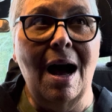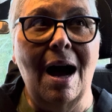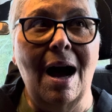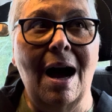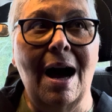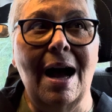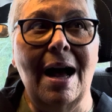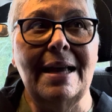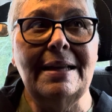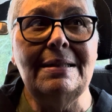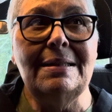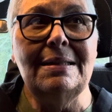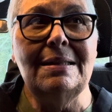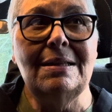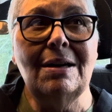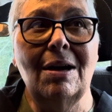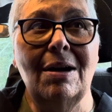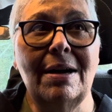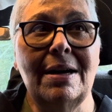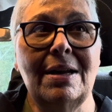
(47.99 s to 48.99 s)
I
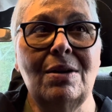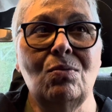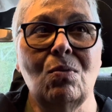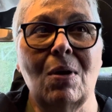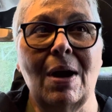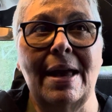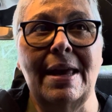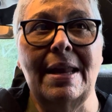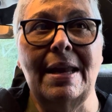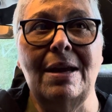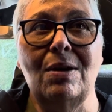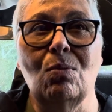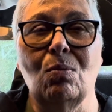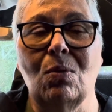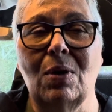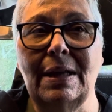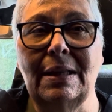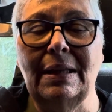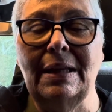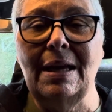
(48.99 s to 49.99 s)
started writing
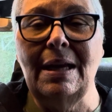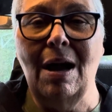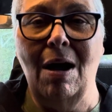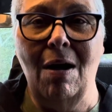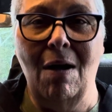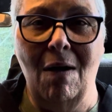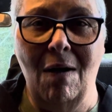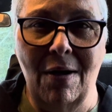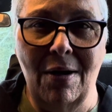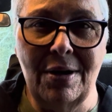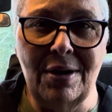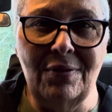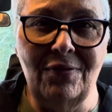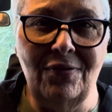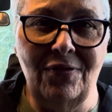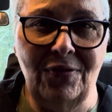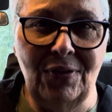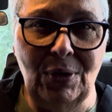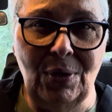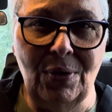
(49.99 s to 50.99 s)
really hard and
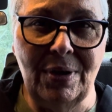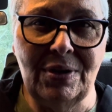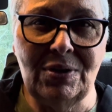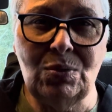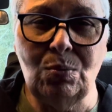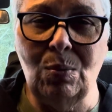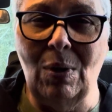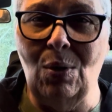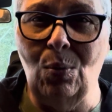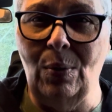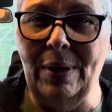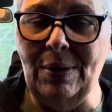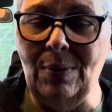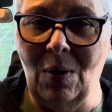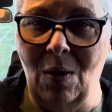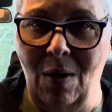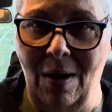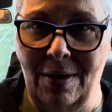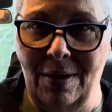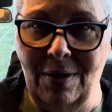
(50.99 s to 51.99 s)
furious while we
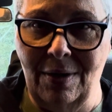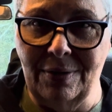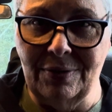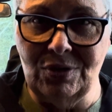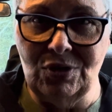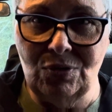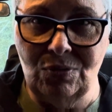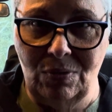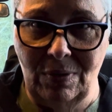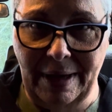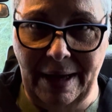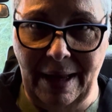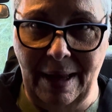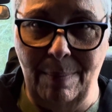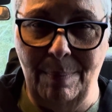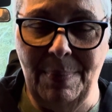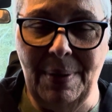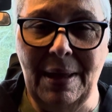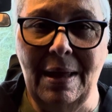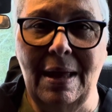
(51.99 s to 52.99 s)
were on our trip,
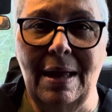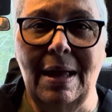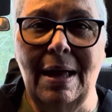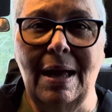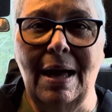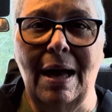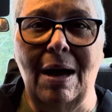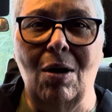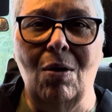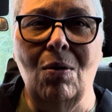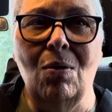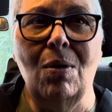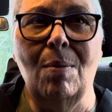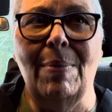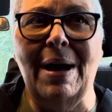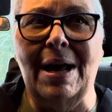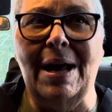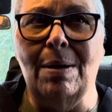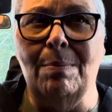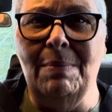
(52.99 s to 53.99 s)
oh,
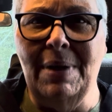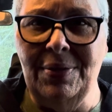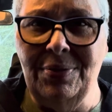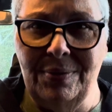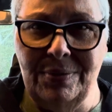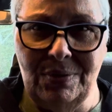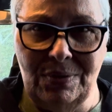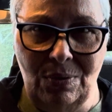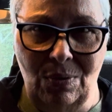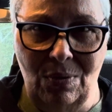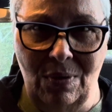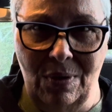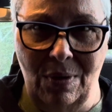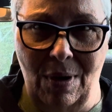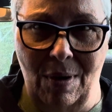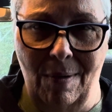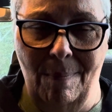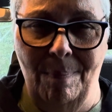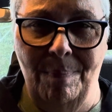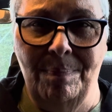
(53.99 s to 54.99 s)
about a month or so
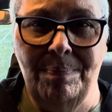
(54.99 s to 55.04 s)
ago.